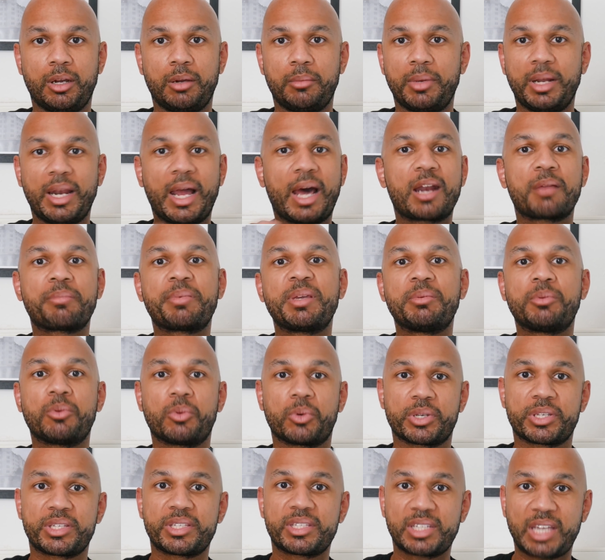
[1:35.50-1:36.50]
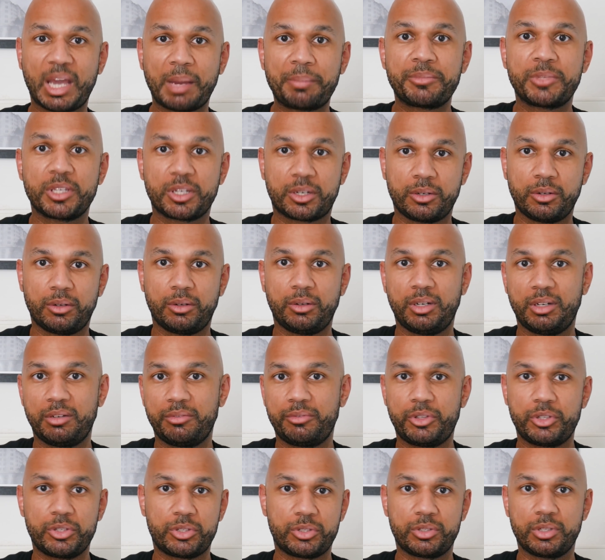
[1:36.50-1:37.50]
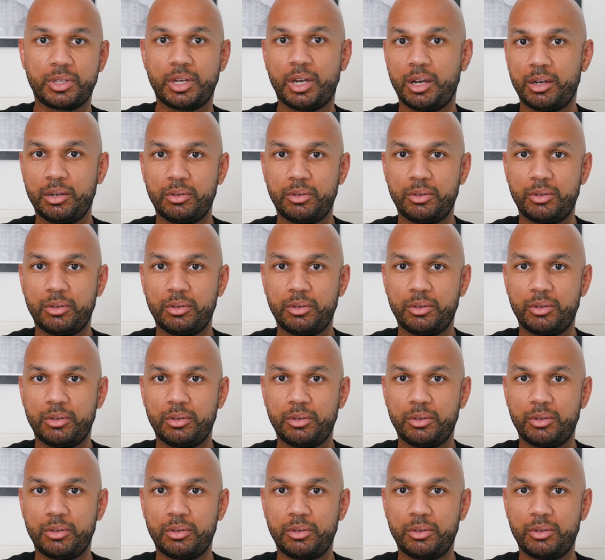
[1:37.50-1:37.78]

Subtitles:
a lot of people were skeptical of this